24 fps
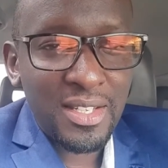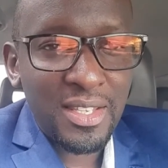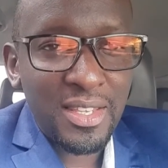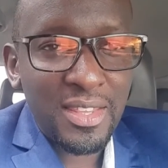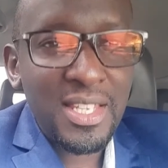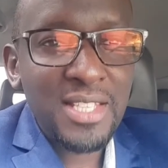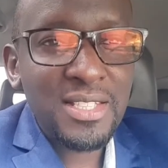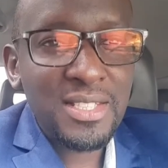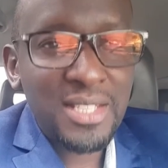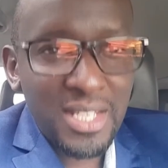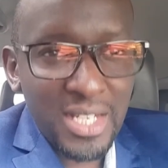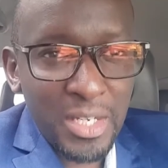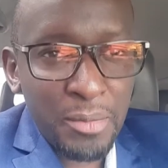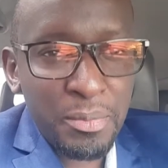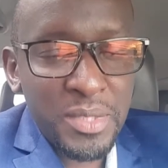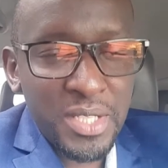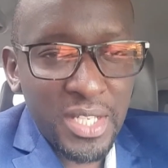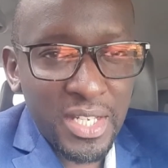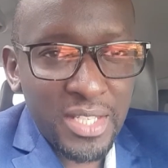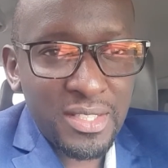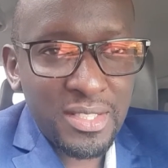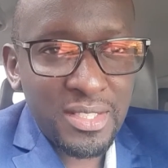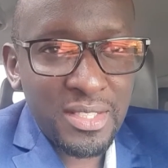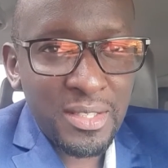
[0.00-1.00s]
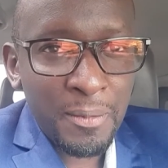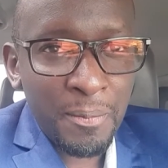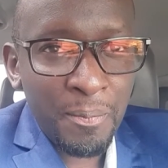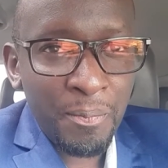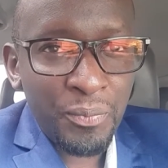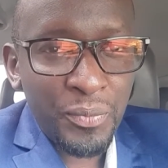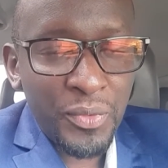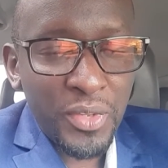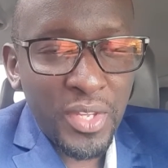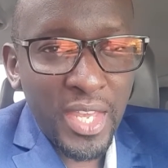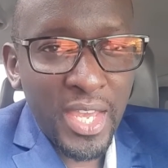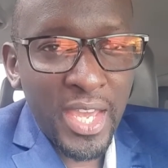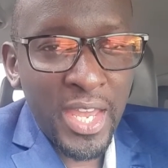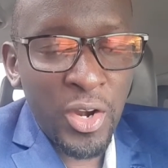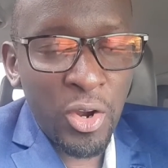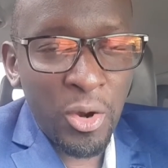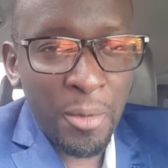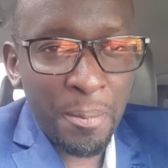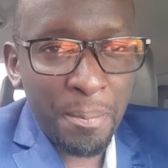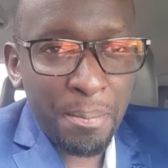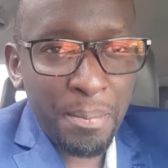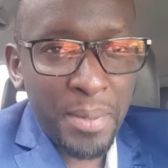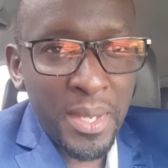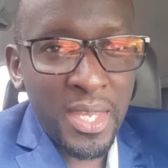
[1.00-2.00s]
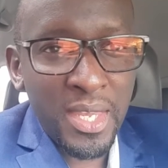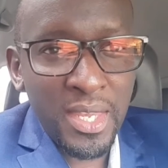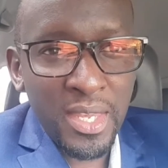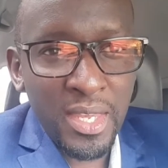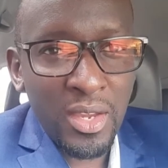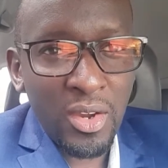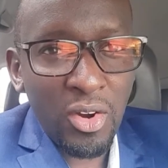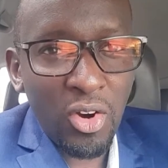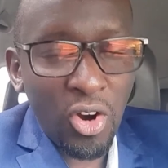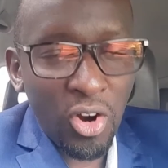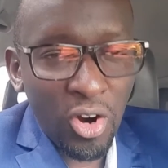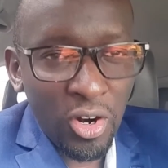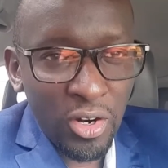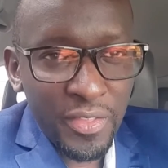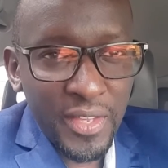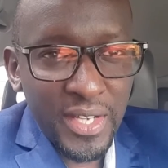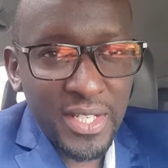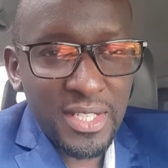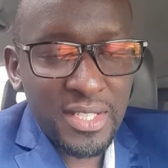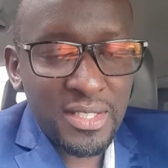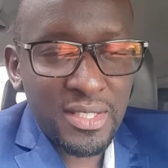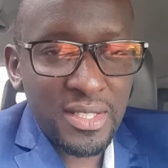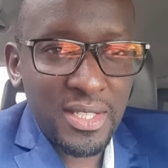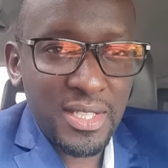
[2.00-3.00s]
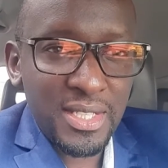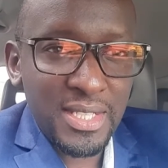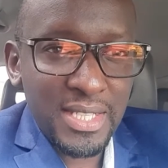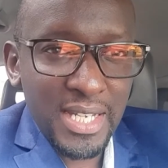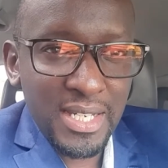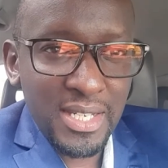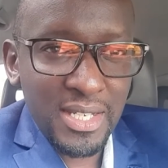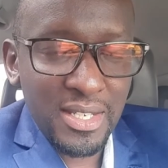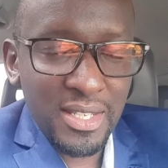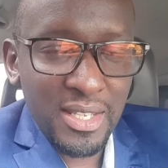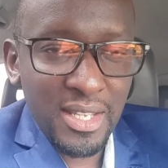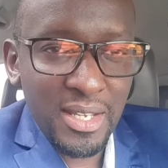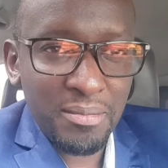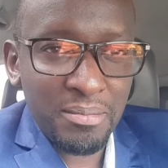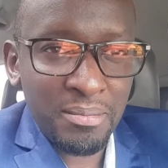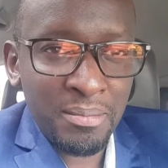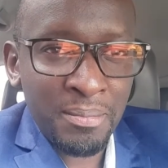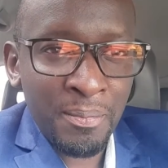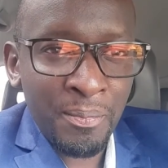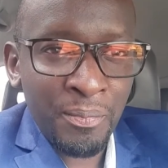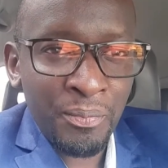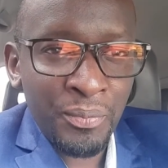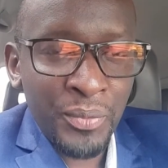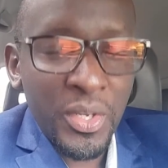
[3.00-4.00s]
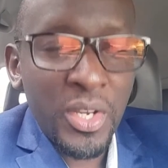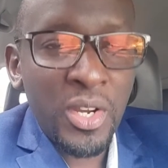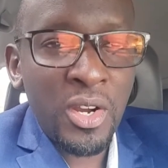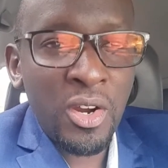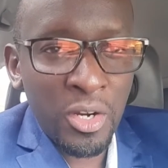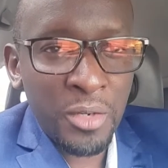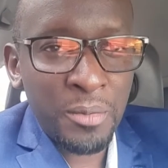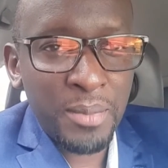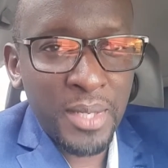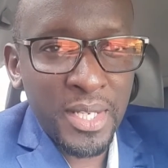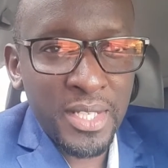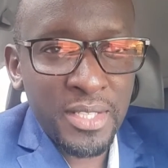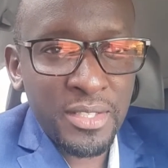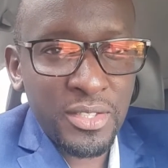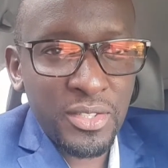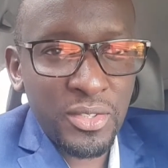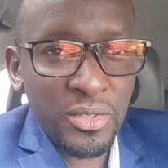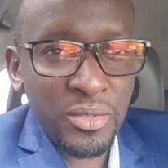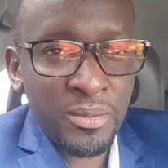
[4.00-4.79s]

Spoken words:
the scriptures, and obey all that is written in them. God bless